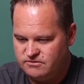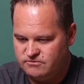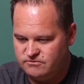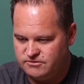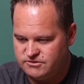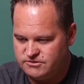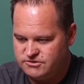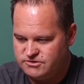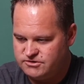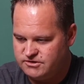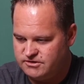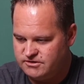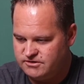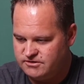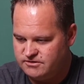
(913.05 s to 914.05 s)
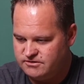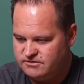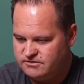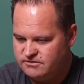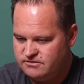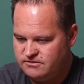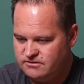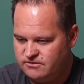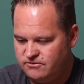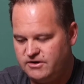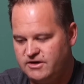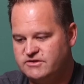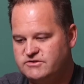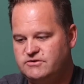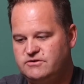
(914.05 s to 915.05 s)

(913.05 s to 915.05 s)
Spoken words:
which, okay,